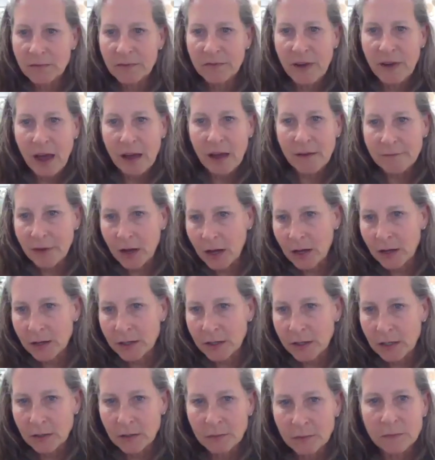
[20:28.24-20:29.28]
fat
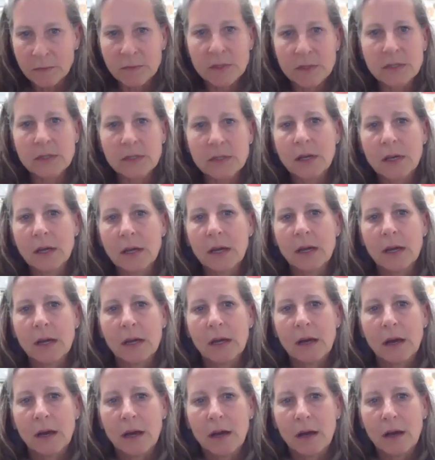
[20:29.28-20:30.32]
volumes
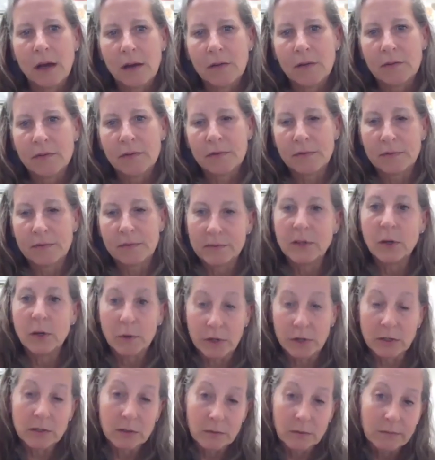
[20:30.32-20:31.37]
of
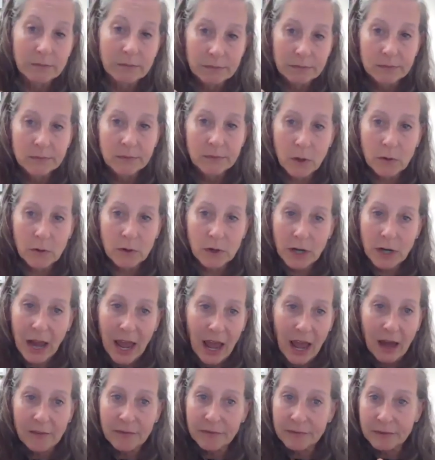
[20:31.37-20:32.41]
lower
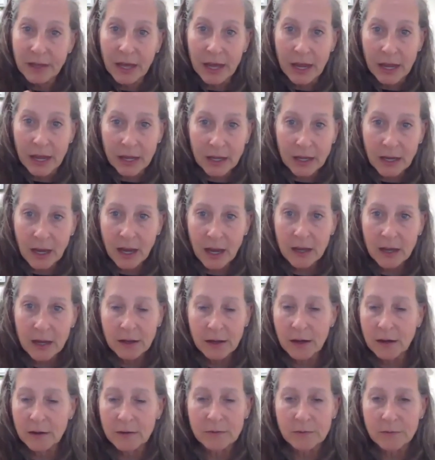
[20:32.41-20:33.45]
calf, leg,
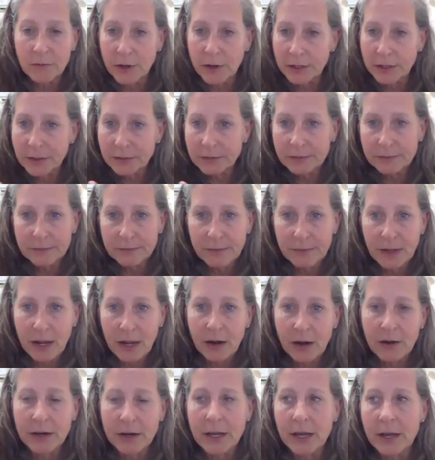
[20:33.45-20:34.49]
foot
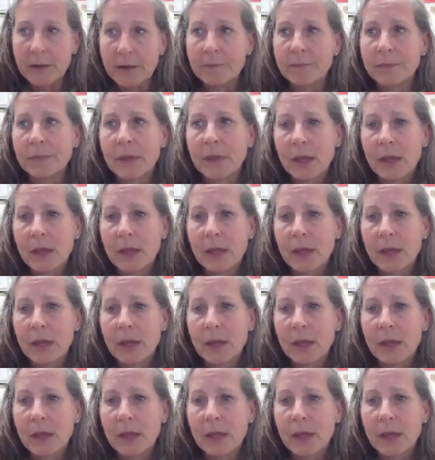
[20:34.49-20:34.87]
area,